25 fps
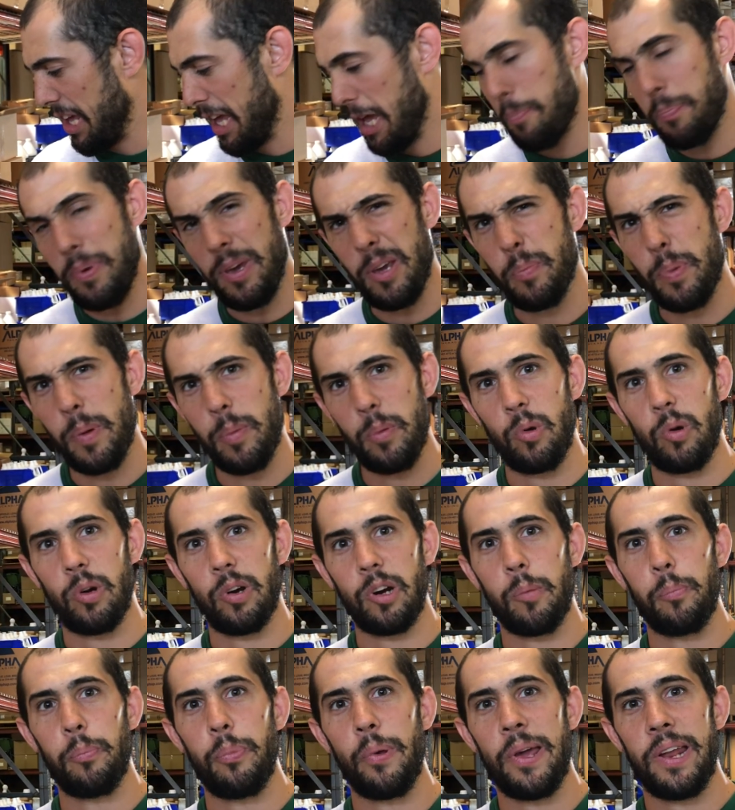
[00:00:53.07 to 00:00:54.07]
camping. People were
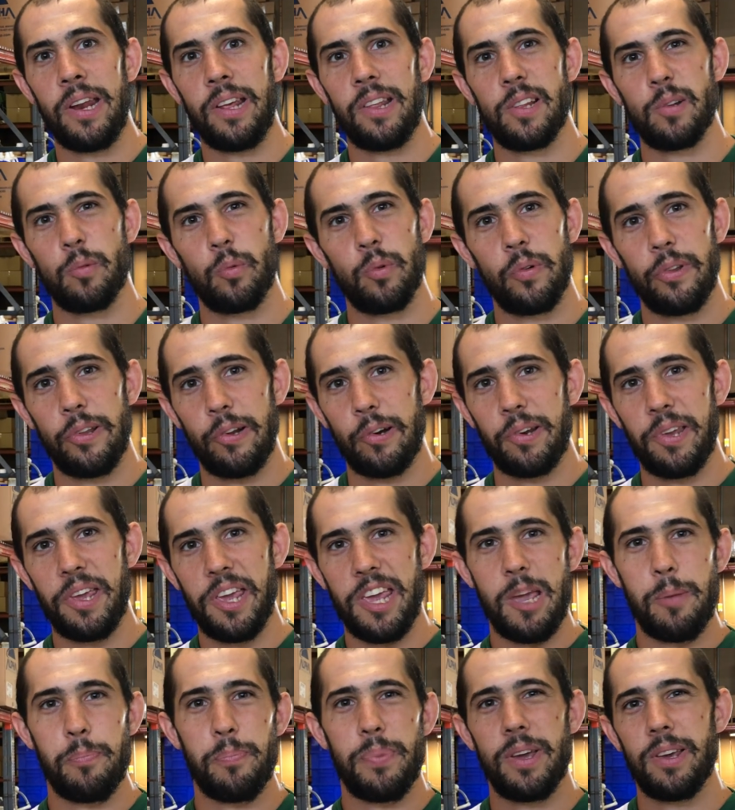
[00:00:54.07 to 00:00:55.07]
complaining that when they're
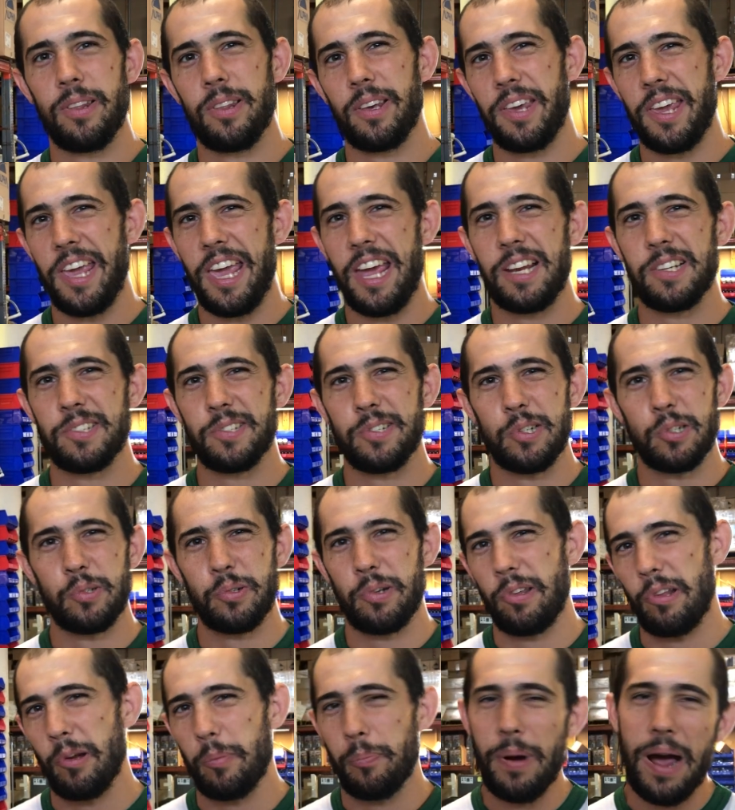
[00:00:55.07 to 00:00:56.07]
camping, the canisters were
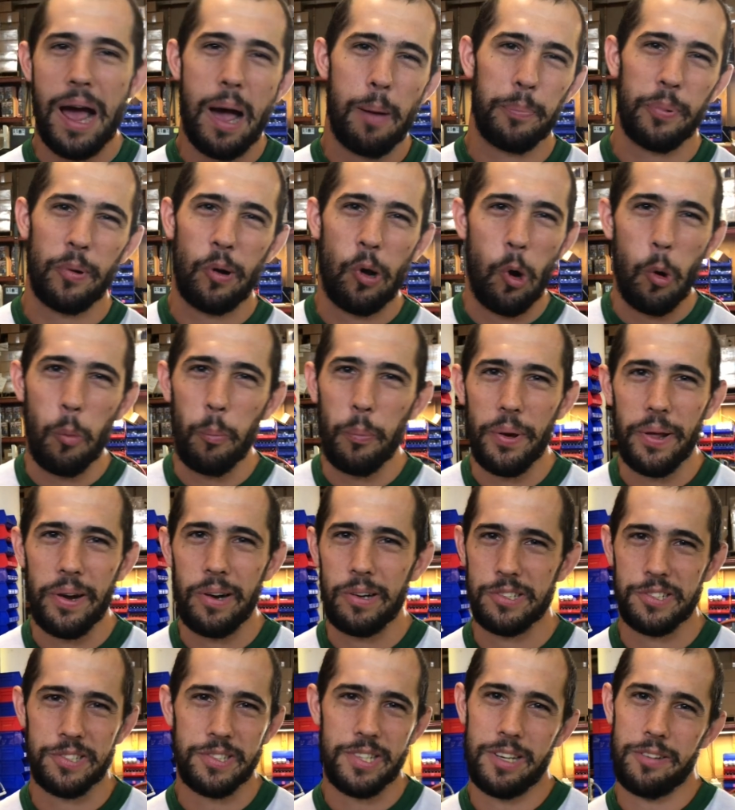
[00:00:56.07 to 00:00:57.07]
either popping open or
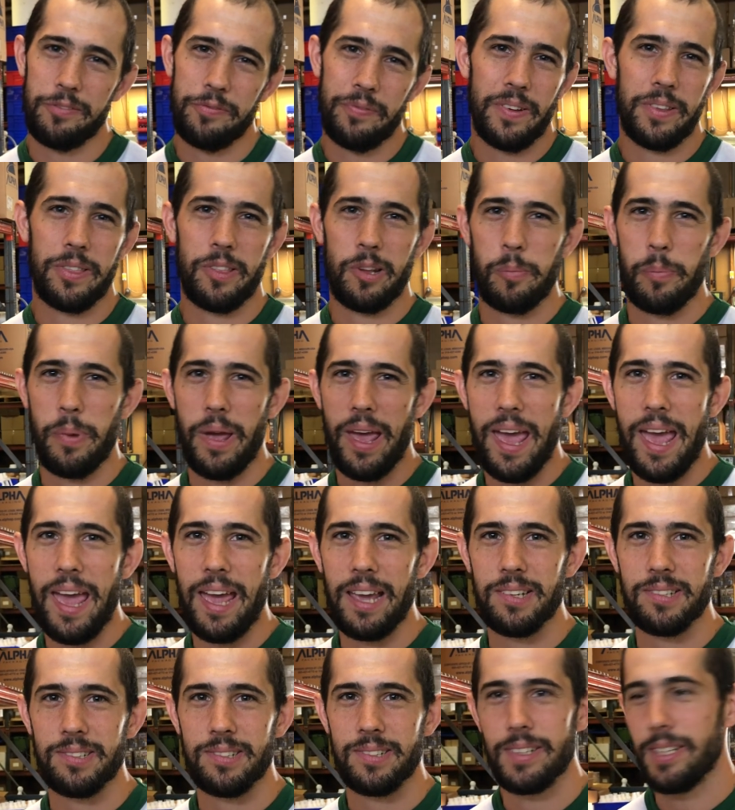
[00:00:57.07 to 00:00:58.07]
just didn't fit in their
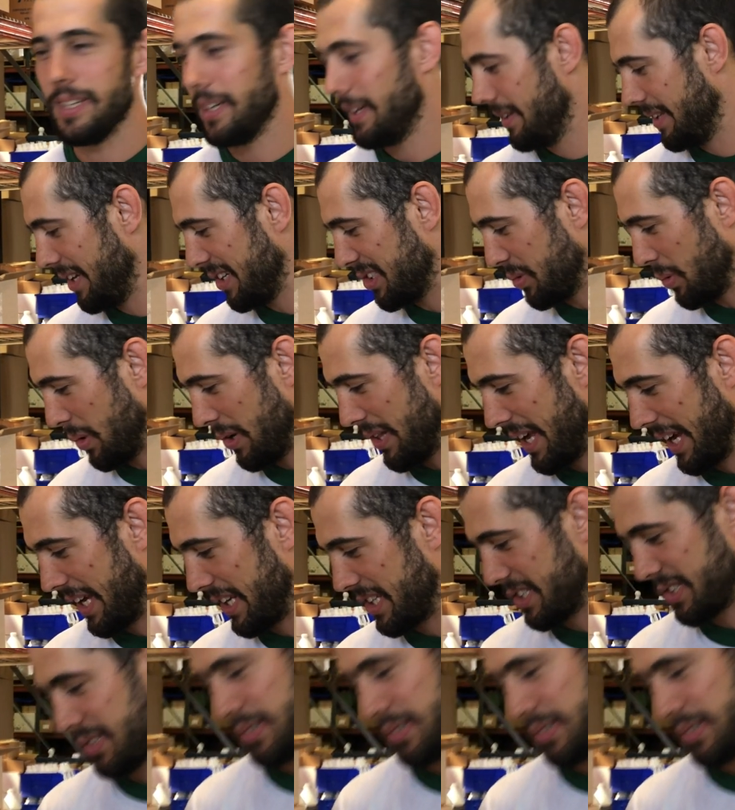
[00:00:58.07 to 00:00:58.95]
bags. This one, they could